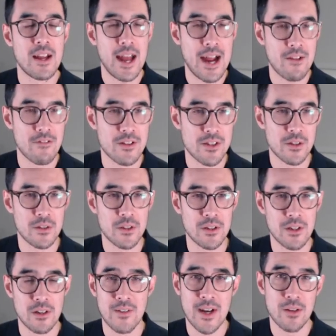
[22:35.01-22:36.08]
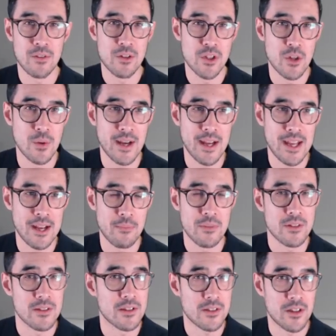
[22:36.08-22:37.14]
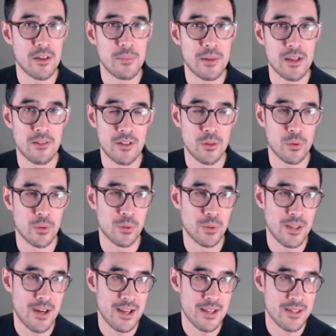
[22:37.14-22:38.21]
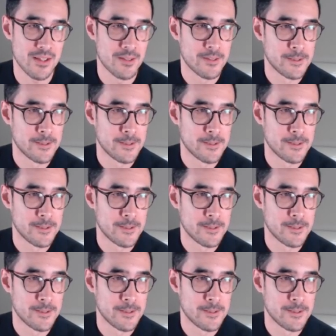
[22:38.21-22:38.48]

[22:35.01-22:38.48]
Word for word: Arizona around two A M So it's going to be a real all-nighter.